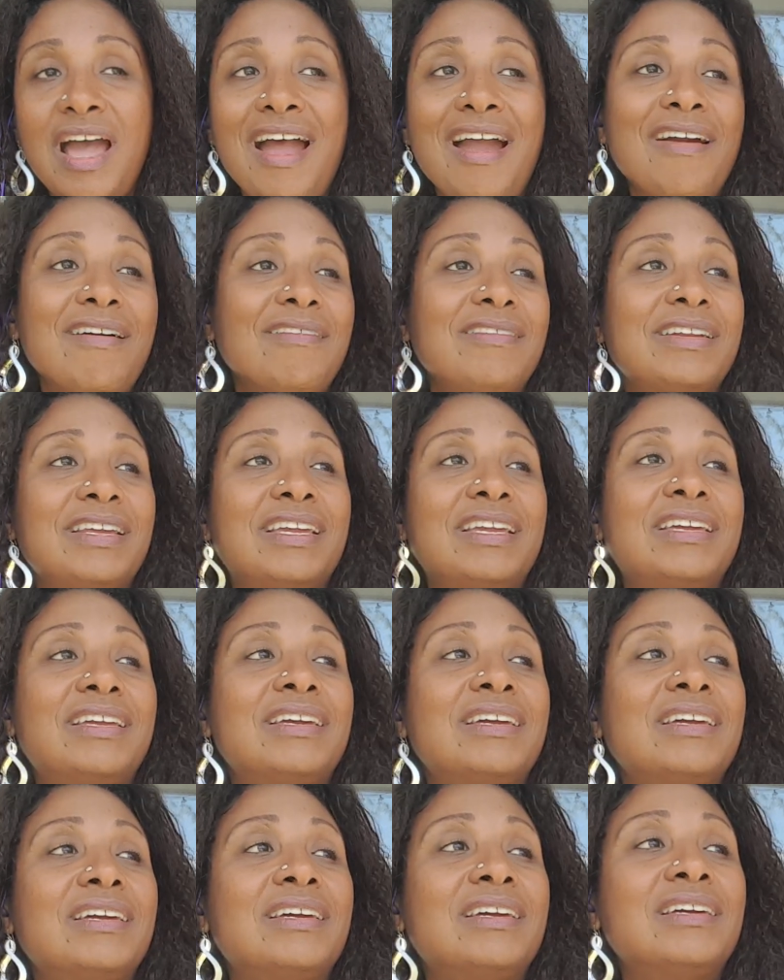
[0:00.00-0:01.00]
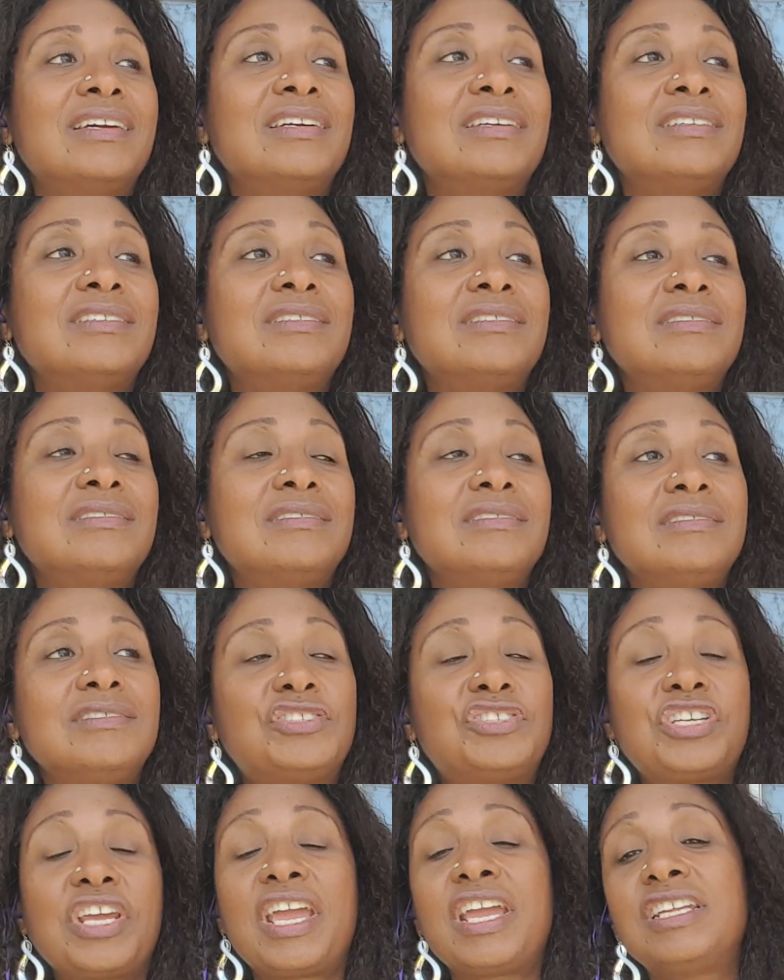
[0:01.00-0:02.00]
I already
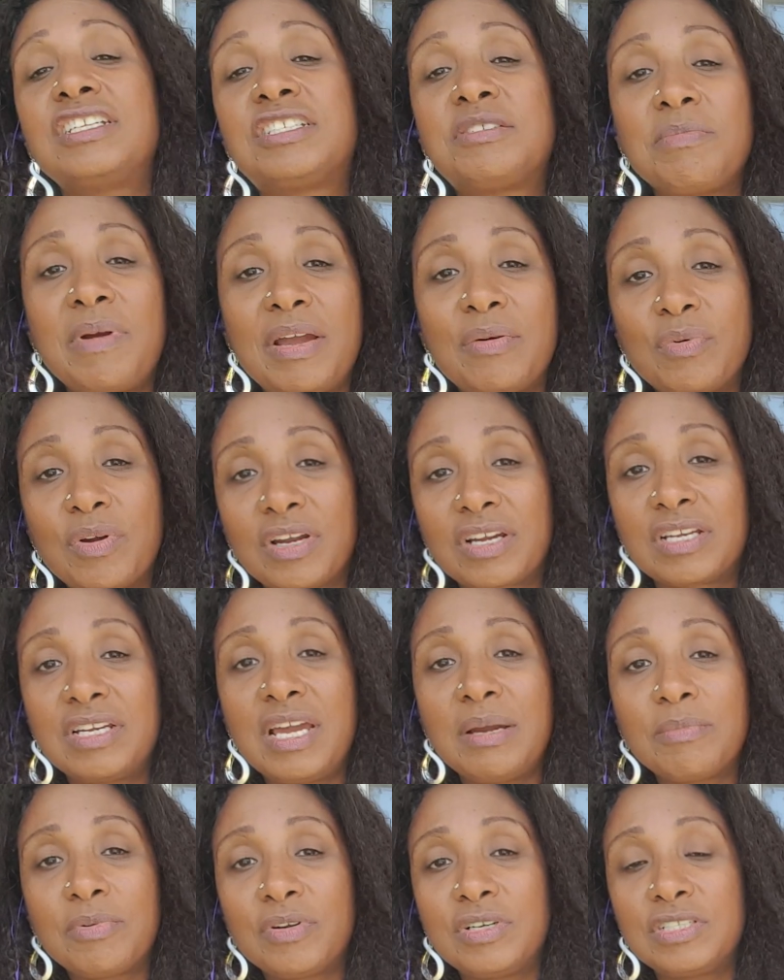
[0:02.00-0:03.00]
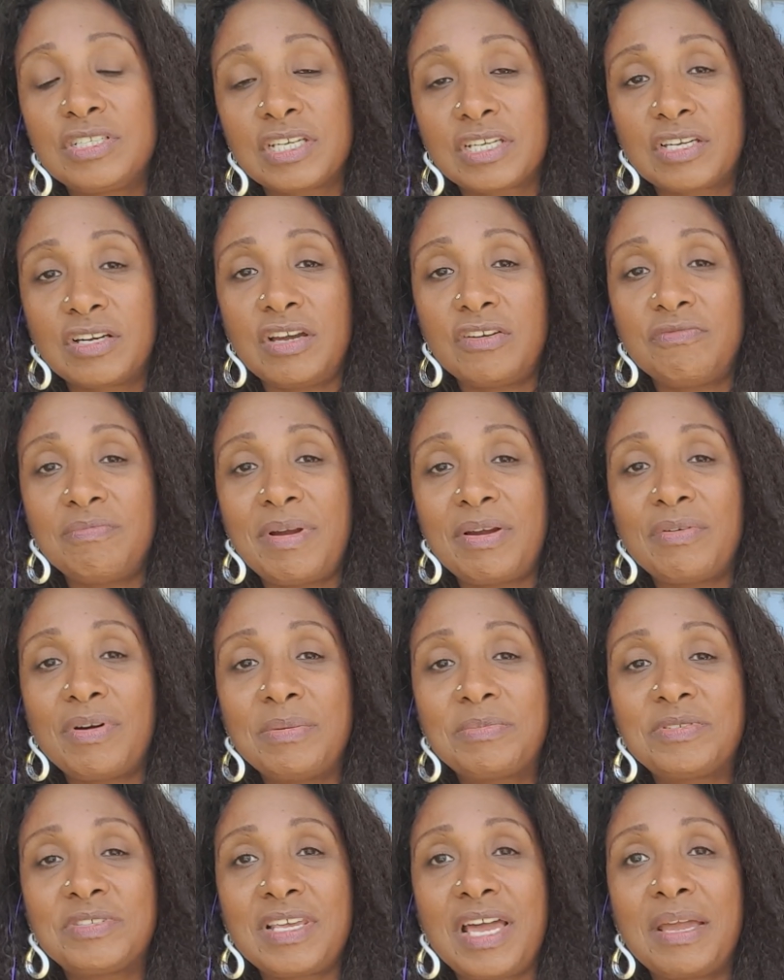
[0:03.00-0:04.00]
changed my work number and took it off my
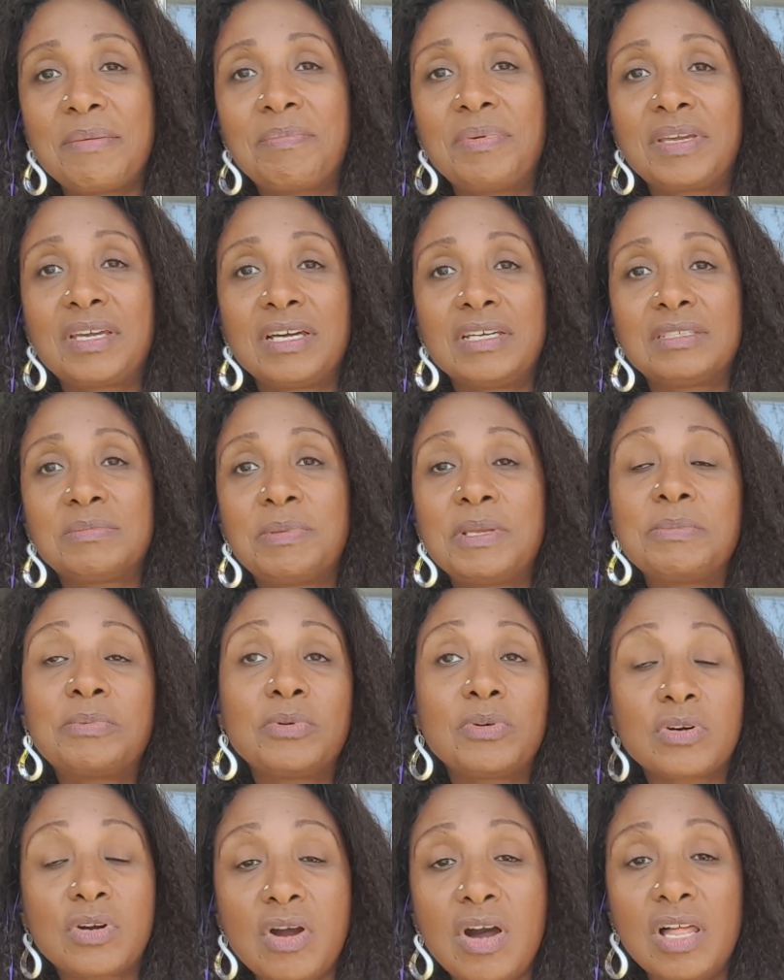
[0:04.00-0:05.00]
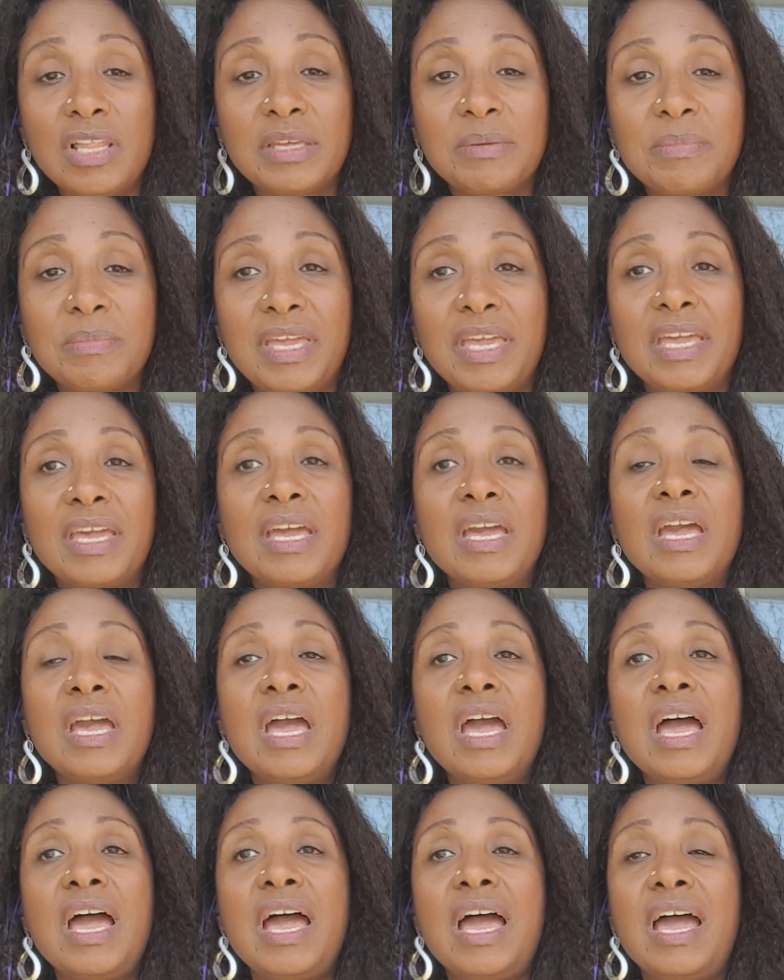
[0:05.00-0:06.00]
website because people were calling me
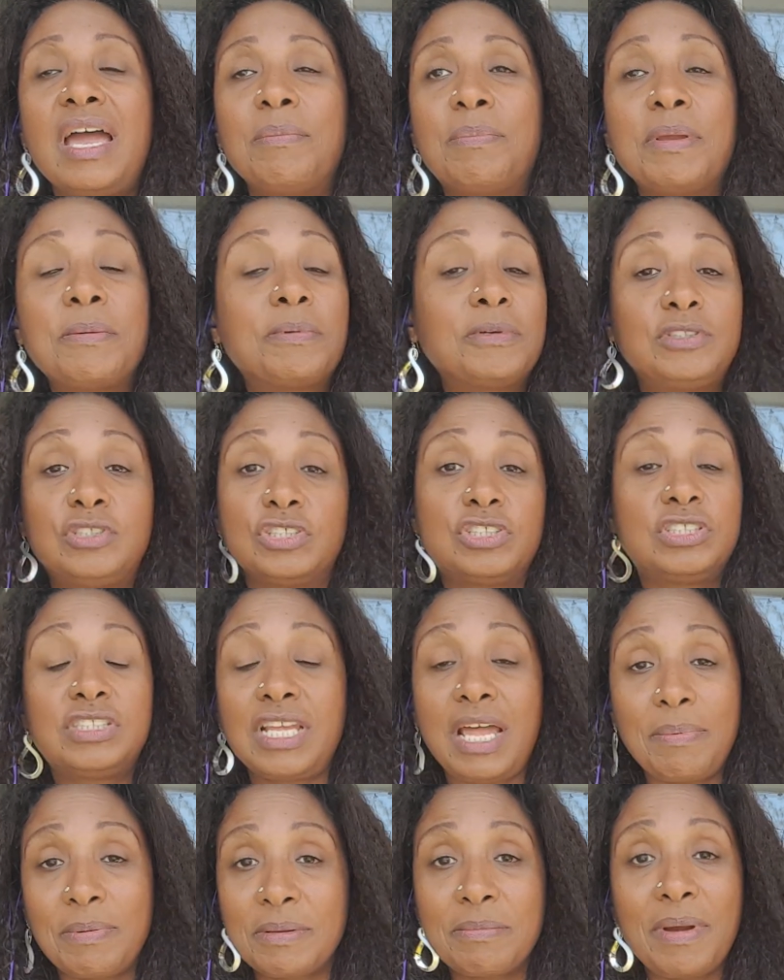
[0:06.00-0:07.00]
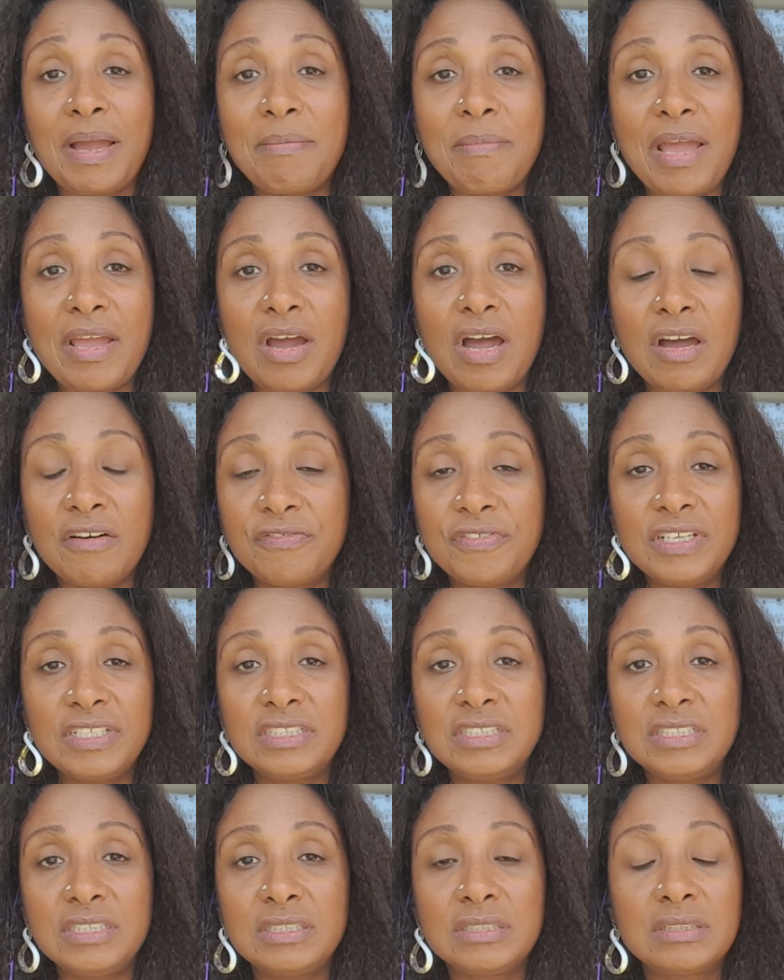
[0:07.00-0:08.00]
and people just stopping by my
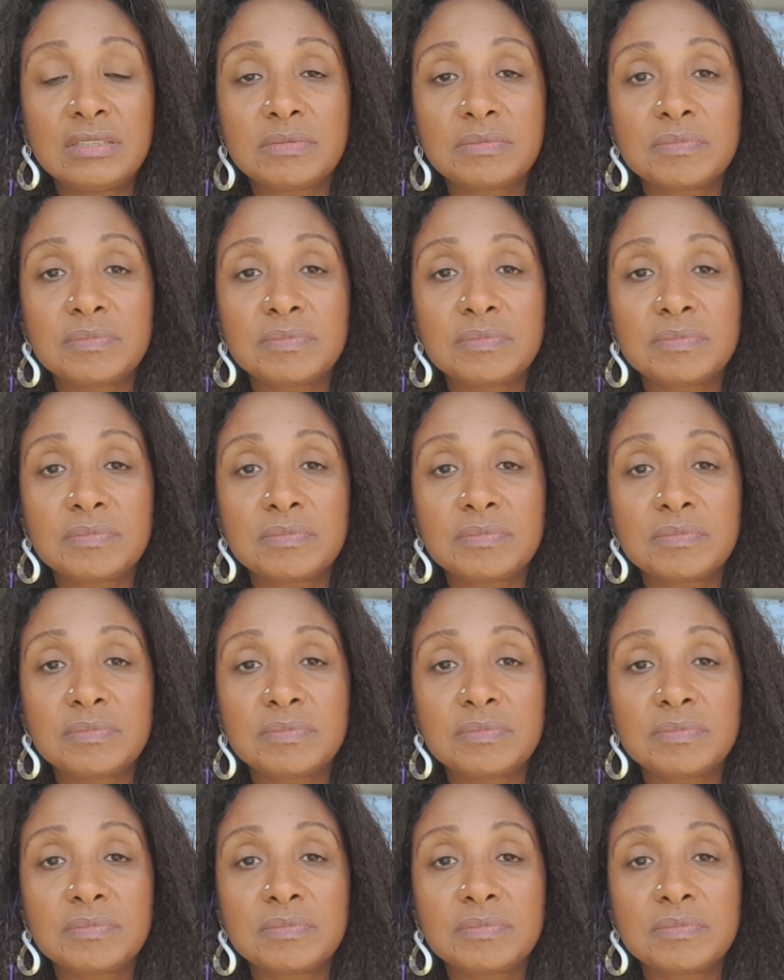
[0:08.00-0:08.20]
office